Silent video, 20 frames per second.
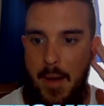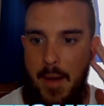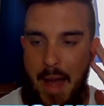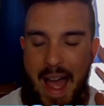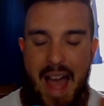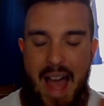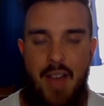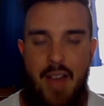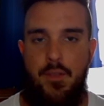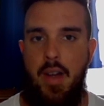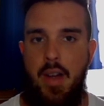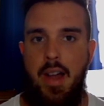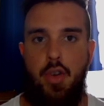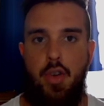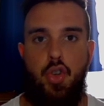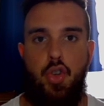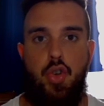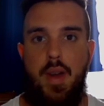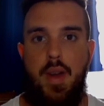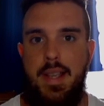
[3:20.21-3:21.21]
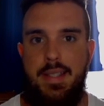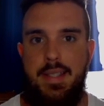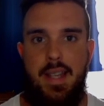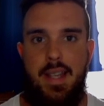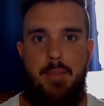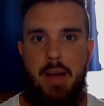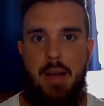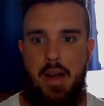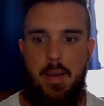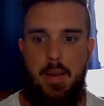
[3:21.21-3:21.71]
have crazy
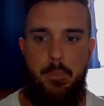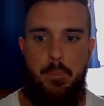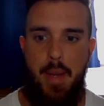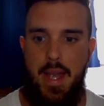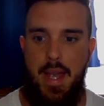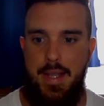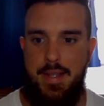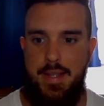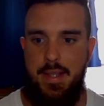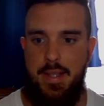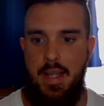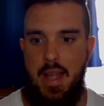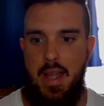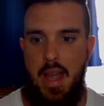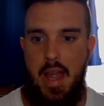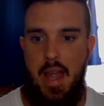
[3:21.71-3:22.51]
amount of pace.